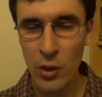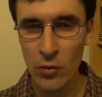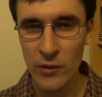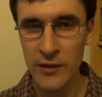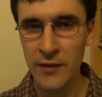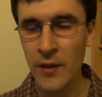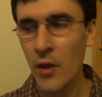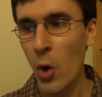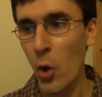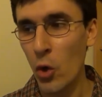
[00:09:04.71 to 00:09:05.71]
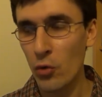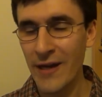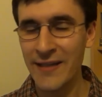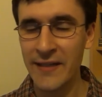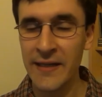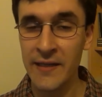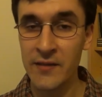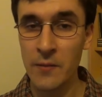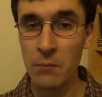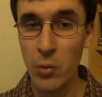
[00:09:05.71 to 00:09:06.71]
eloquent, or rather
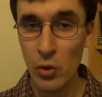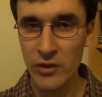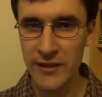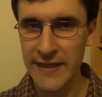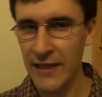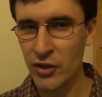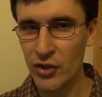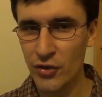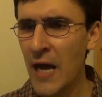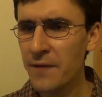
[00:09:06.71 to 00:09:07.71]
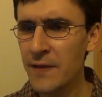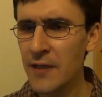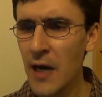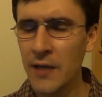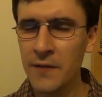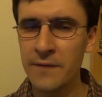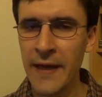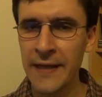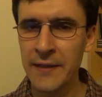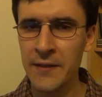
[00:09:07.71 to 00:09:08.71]
as balderdash, I think other
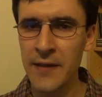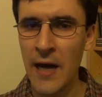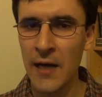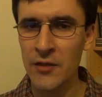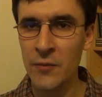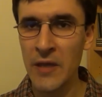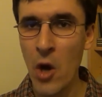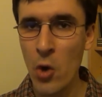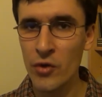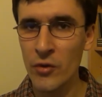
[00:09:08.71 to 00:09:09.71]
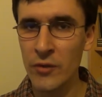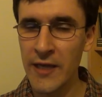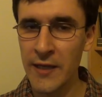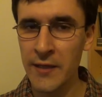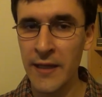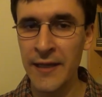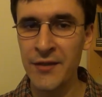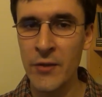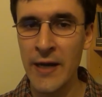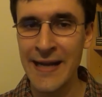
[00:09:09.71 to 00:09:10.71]
factors are to be also taken
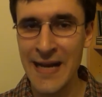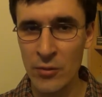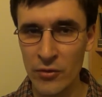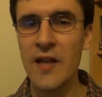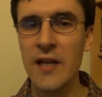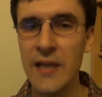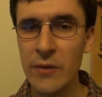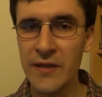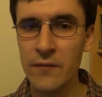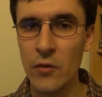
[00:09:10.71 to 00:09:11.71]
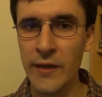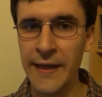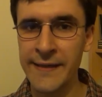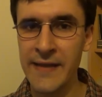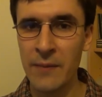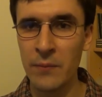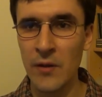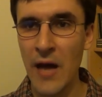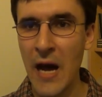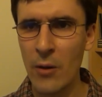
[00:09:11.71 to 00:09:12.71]
into account. The lyrics, for
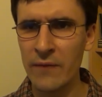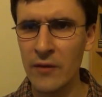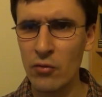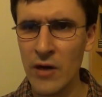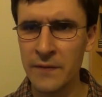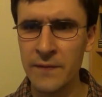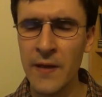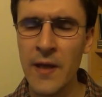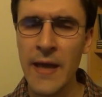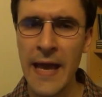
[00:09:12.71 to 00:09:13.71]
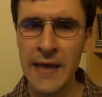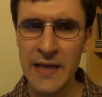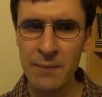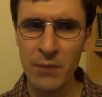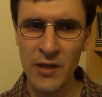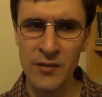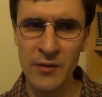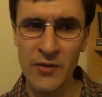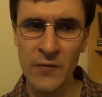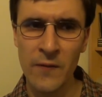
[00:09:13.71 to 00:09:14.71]
example, however rough and
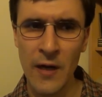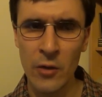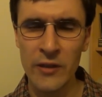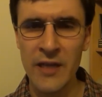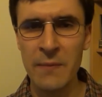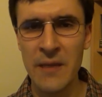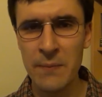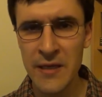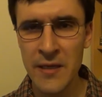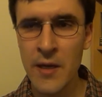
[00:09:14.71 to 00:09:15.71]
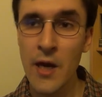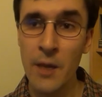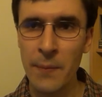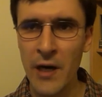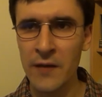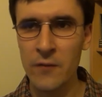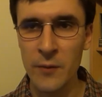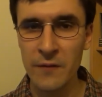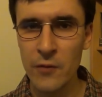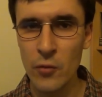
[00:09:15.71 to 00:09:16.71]
impossible to follow they may be, apart
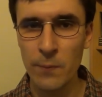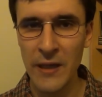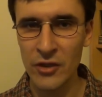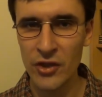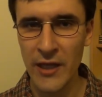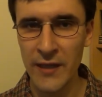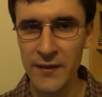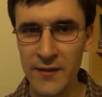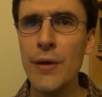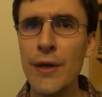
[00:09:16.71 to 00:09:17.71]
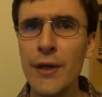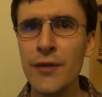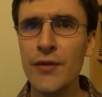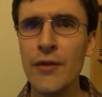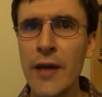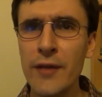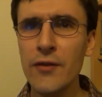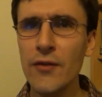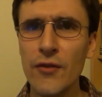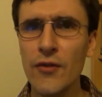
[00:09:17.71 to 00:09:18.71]
from a few punchlines. It's
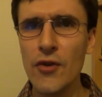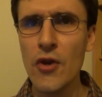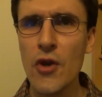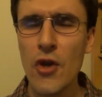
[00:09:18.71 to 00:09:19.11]
dense,